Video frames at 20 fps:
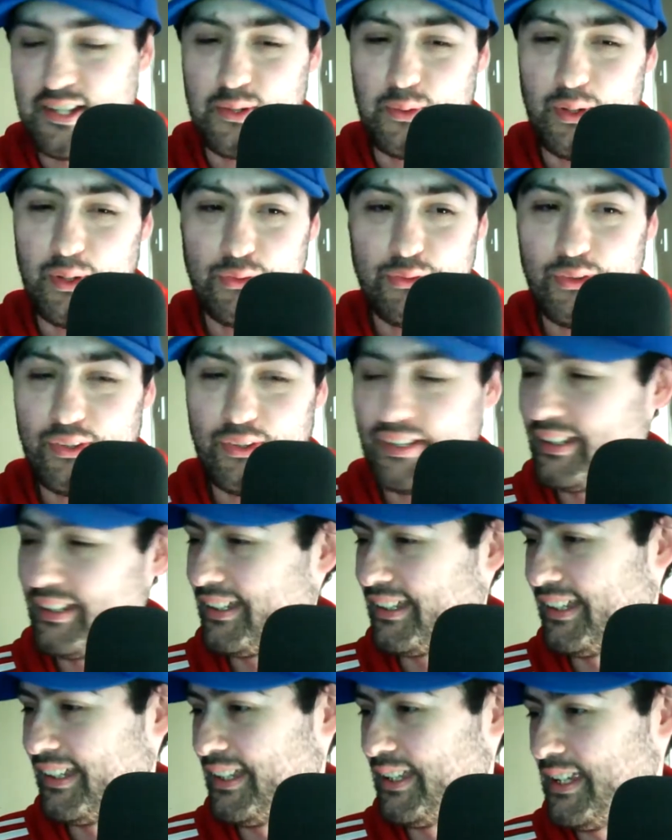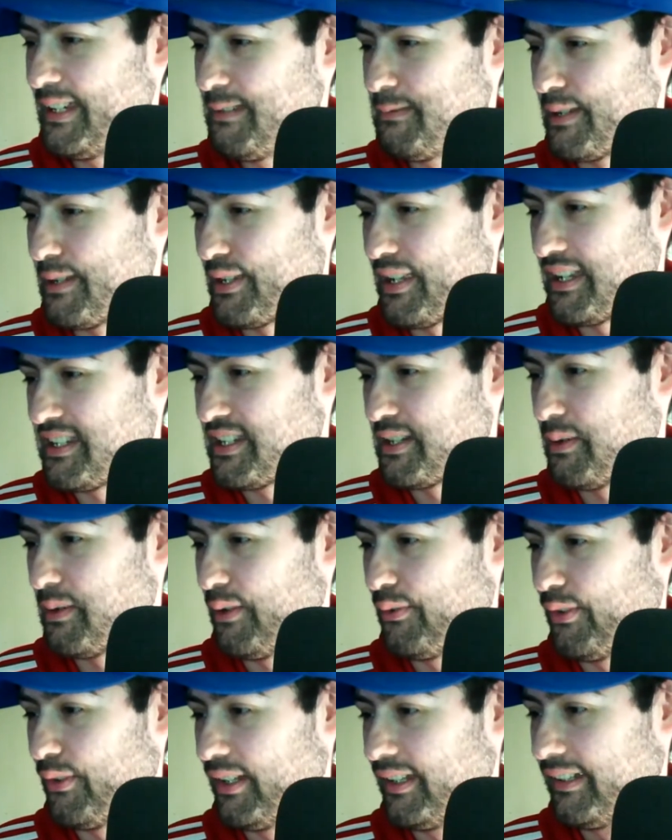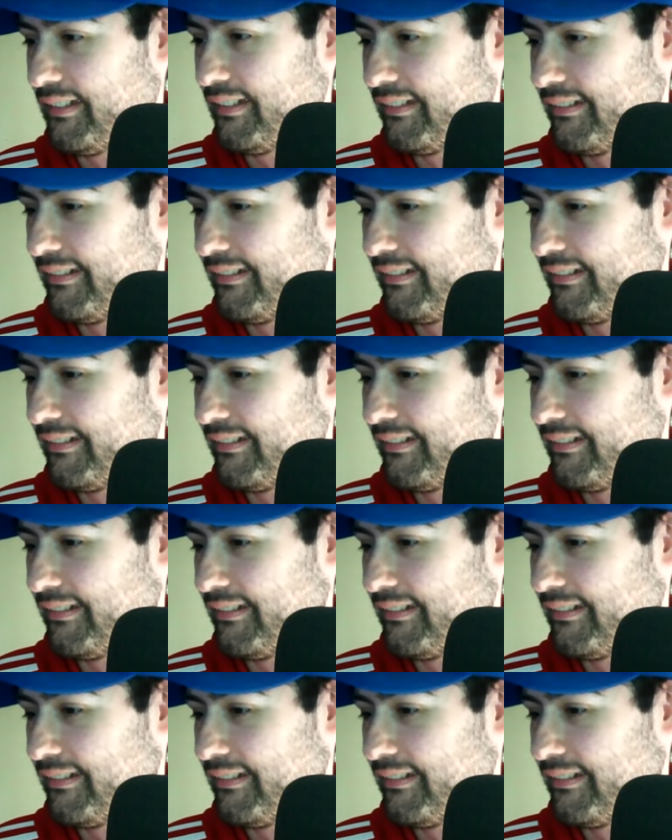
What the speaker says: quite fun. This bit's actually quite funny.